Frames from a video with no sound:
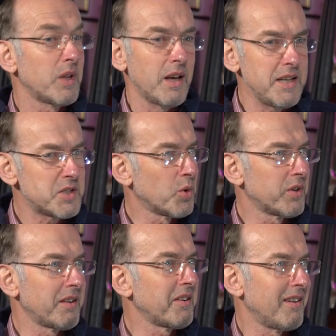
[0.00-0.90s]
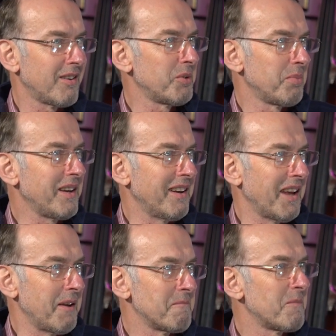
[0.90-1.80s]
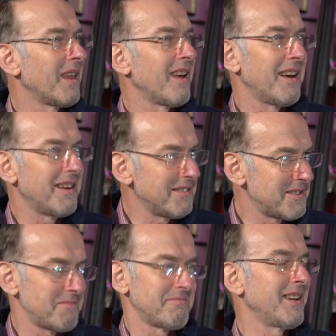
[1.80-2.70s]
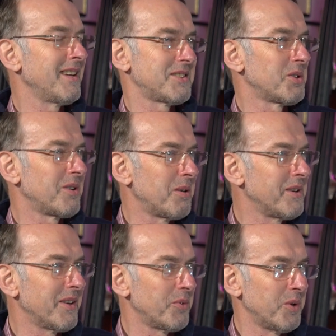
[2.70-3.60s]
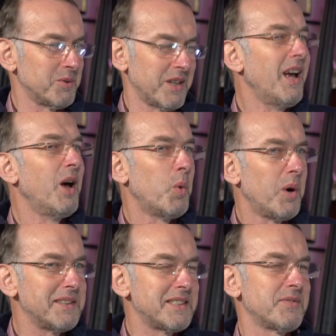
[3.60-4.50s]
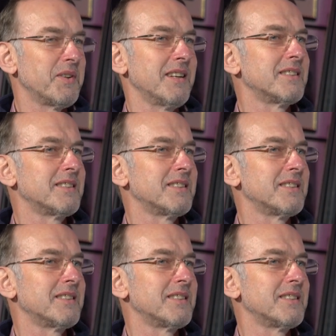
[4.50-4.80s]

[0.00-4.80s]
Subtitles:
He sorted out the car completely and so got me on the road. Why is this funny?